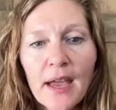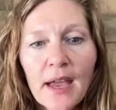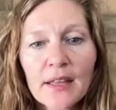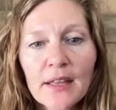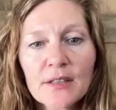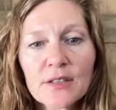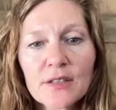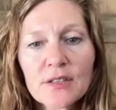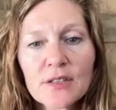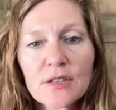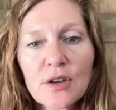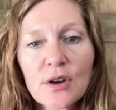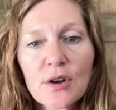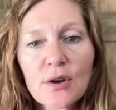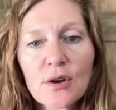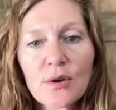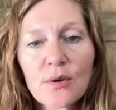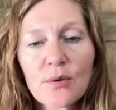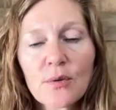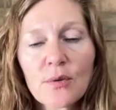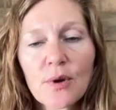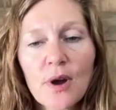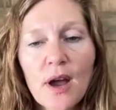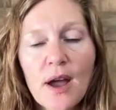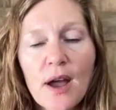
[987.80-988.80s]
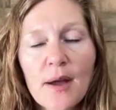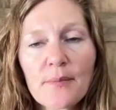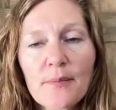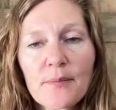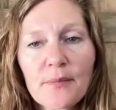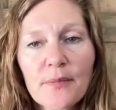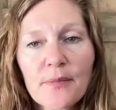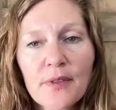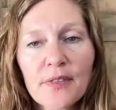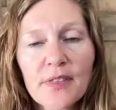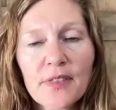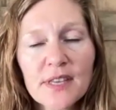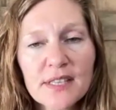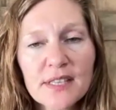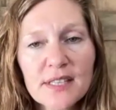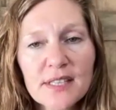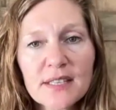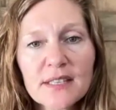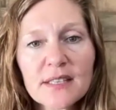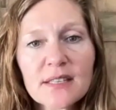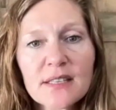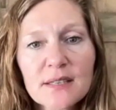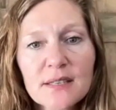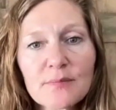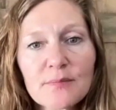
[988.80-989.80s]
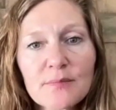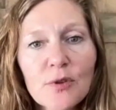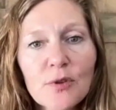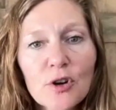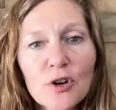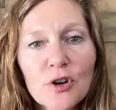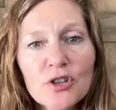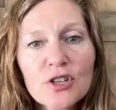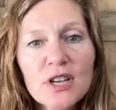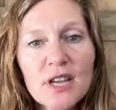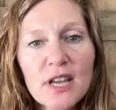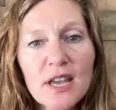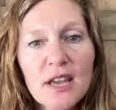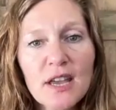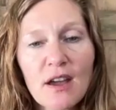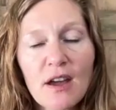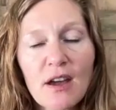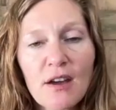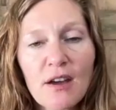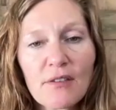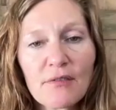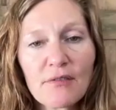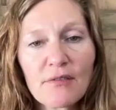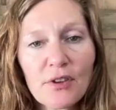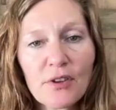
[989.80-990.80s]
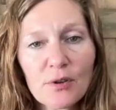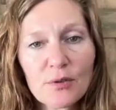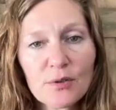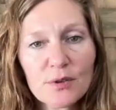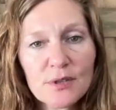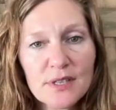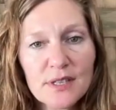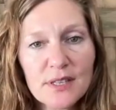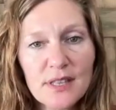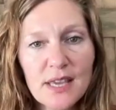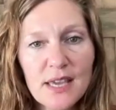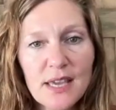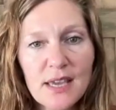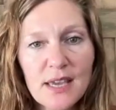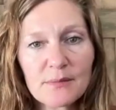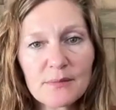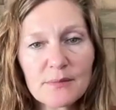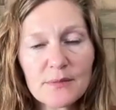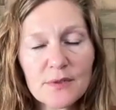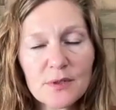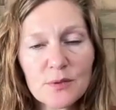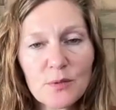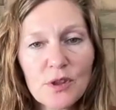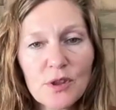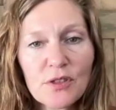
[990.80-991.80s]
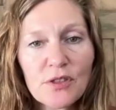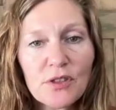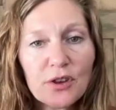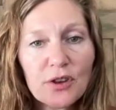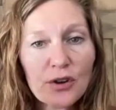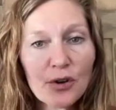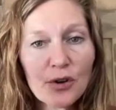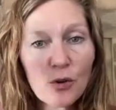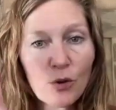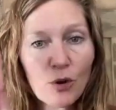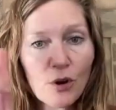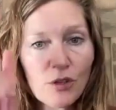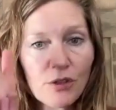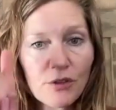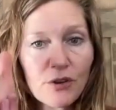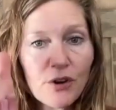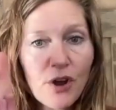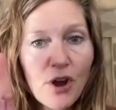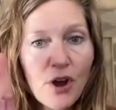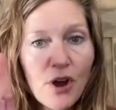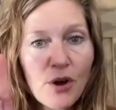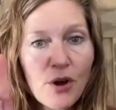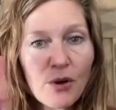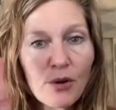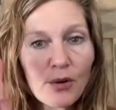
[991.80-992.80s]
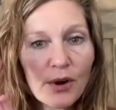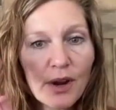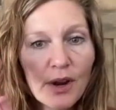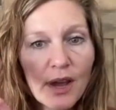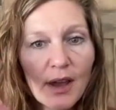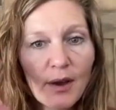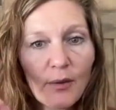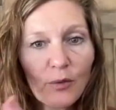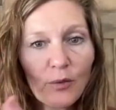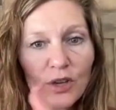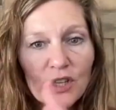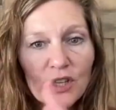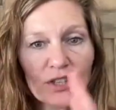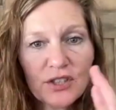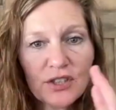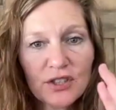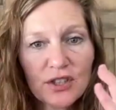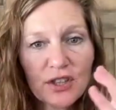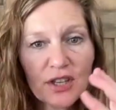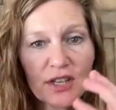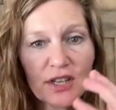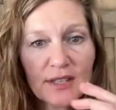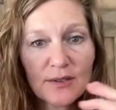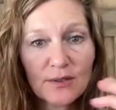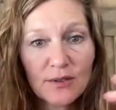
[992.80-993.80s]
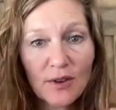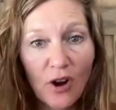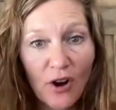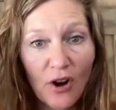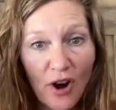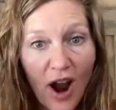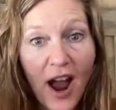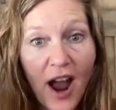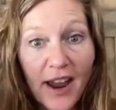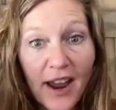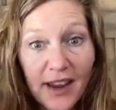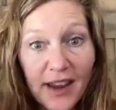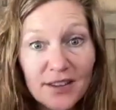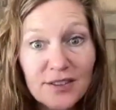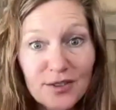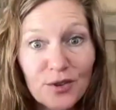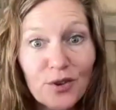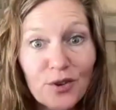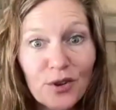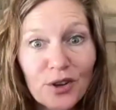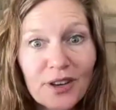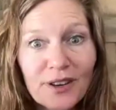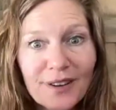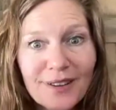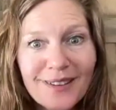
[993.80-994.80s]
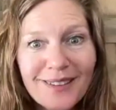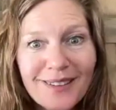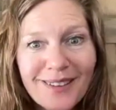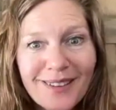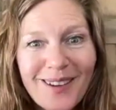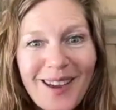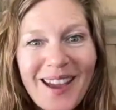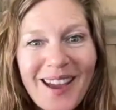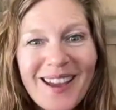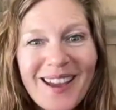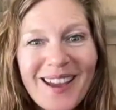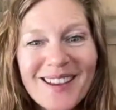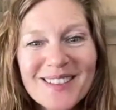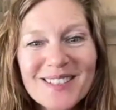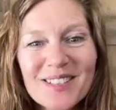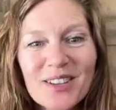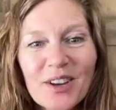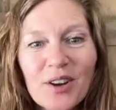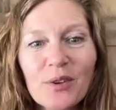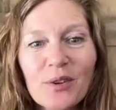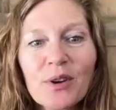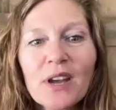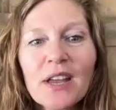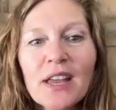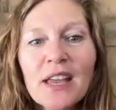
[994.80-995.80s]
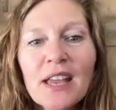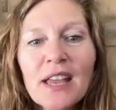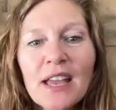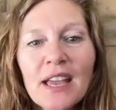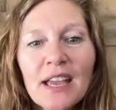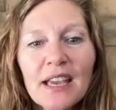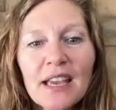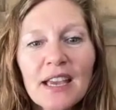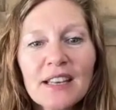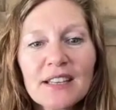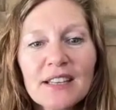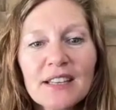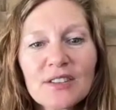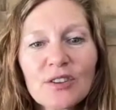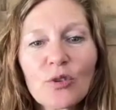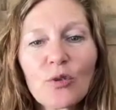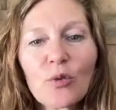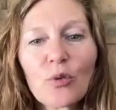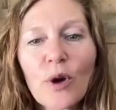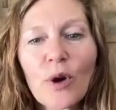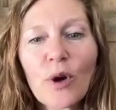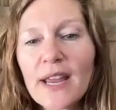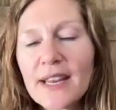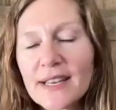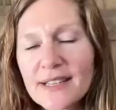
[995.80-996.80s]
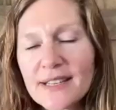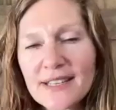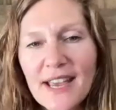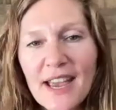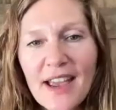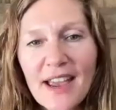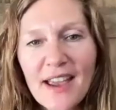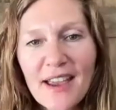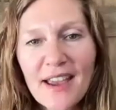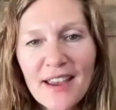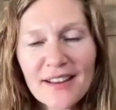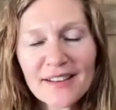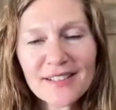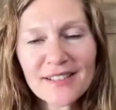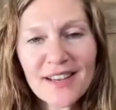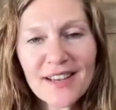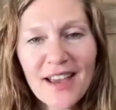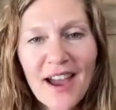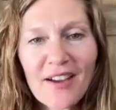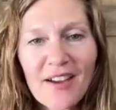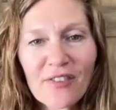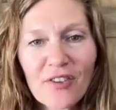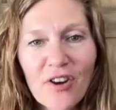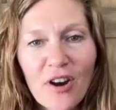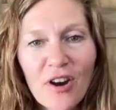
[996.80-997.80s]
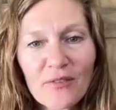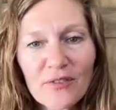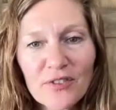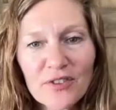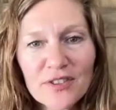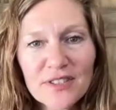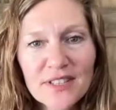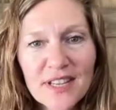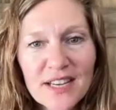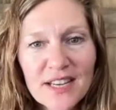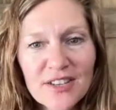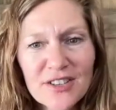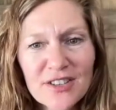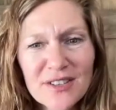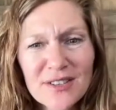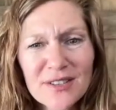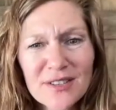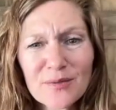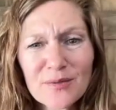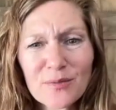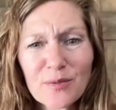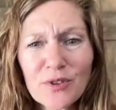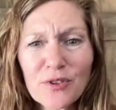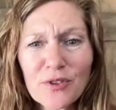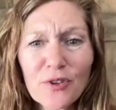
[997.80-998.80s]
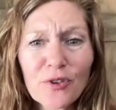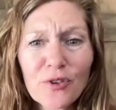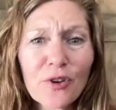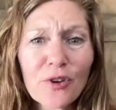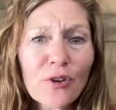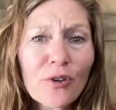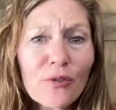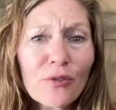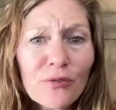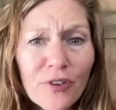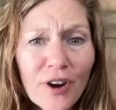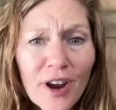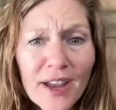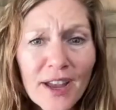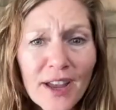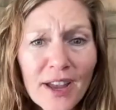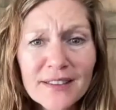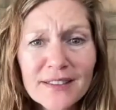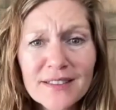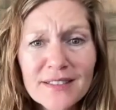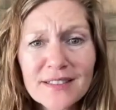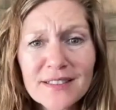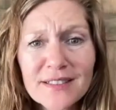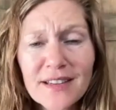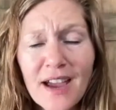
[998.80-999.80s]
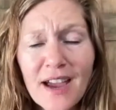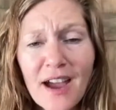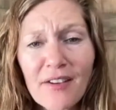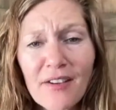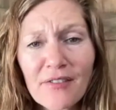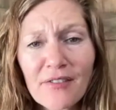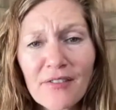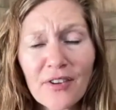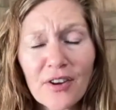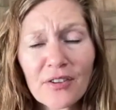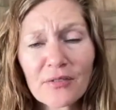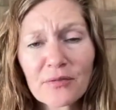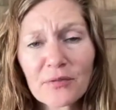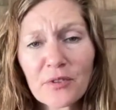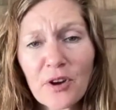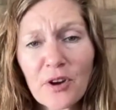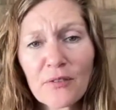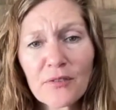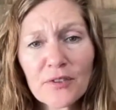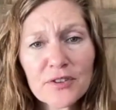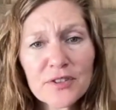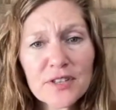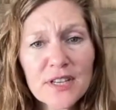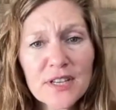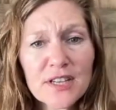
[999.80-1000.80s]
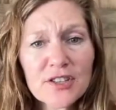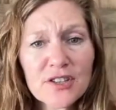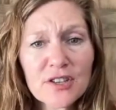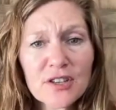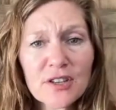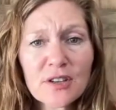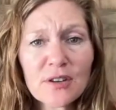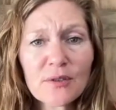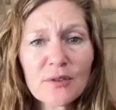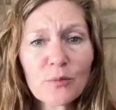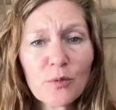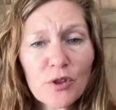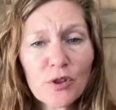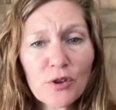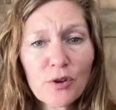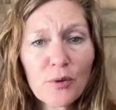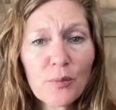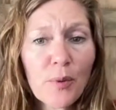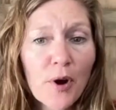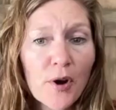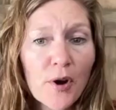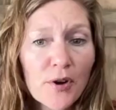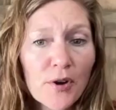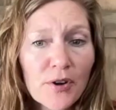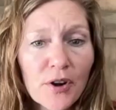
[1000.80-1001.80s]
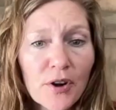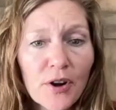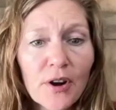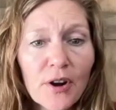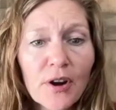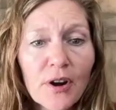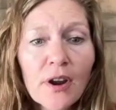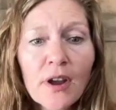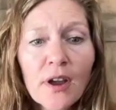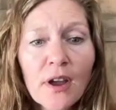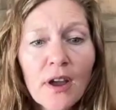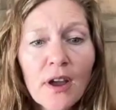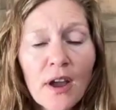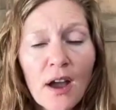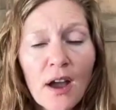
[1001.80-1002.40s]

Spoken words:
And so this is this merging of those themes with the North Node, which is our highest good. Okay, so it is a great day to have conversations with your girlfriends, to have a conversation with your partner.